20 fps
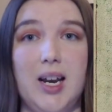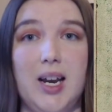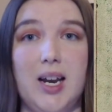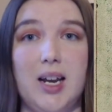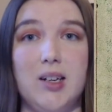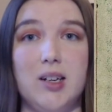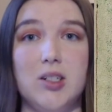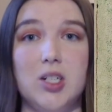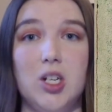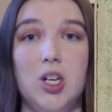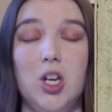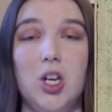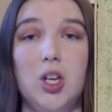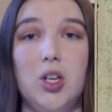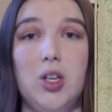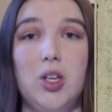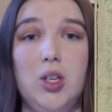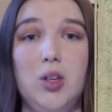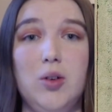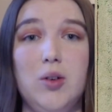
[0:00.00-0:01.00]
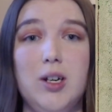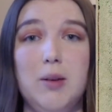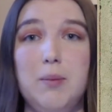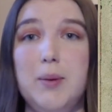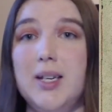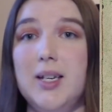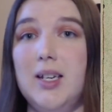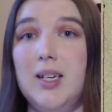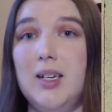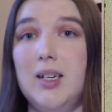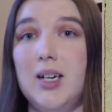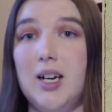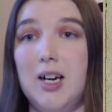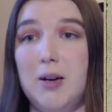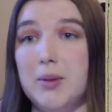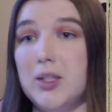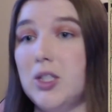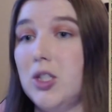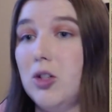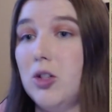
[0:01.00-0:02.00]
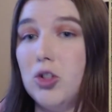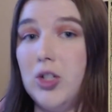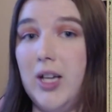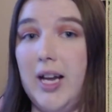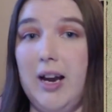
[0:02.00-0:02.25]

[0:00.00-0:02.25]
and you could become a social